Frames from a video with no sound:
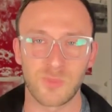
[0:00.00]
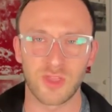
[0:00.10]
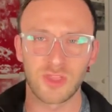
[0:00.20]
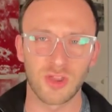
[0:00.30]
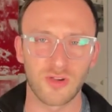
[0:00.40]
The
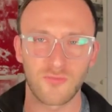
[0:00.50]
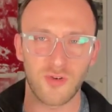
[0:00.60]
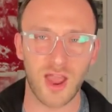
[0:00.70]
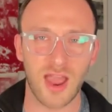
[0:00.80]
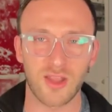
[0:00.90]
cure
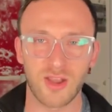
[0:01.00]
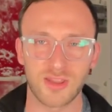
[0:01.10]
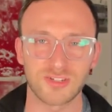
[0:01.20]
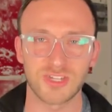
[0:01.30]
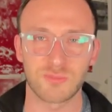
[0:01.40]
for higher
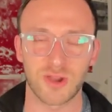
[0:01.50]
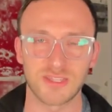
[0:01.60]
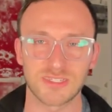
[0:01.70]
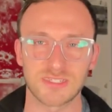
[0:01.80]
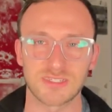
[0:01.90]
energy
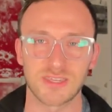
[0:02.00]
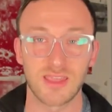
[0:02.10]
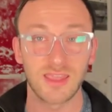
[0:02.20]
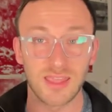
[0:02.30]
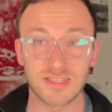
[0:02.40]
prices
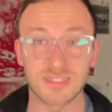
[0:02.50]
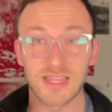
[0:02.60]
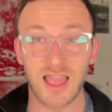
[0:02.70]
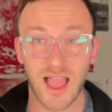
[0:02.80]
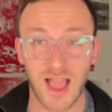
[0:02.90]

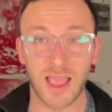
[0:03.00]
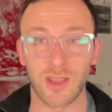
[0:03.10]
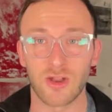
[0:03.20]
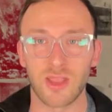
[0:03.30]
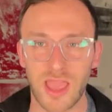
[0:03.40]
is
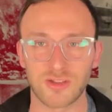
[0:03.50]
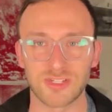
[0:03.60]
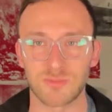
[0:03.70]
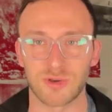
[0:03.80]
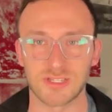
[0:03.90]
higher
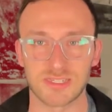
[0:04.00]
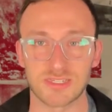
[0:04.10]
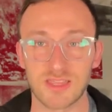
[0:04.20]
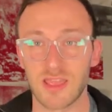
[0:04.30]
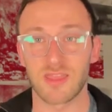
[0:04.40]
energy
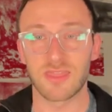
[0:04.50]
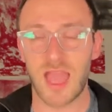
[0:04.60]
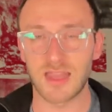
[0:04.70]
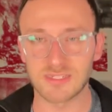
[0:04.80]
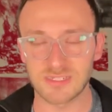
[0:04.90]
prices.
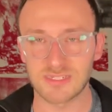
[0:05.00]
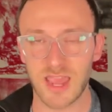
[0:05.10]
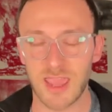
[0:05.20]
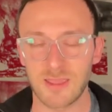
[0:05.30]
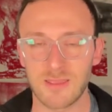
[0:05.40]
That is a
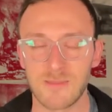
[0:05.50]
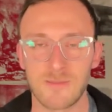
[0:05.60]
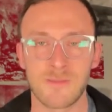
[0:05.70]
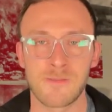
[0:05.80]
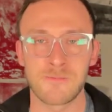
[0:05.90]
saying,
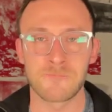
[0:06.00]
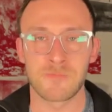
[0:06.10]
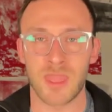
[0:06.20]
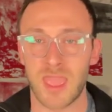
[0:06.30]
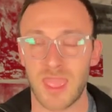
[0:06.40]

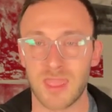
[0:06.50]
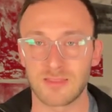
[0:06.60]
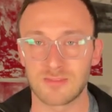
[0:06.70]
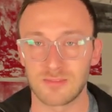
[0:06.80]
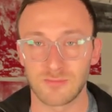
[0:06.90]

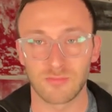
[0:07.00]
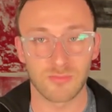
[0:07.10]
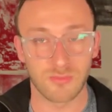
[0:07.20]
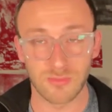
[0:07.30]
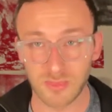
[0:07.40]
and
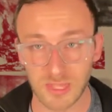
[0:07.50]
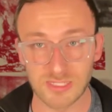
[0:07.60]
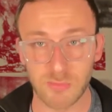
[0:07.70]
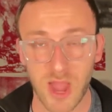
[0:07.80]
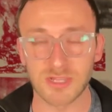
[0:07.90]
it's
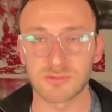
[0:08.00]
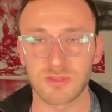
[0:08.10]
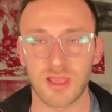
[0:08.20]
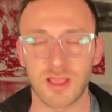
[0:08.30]
possible that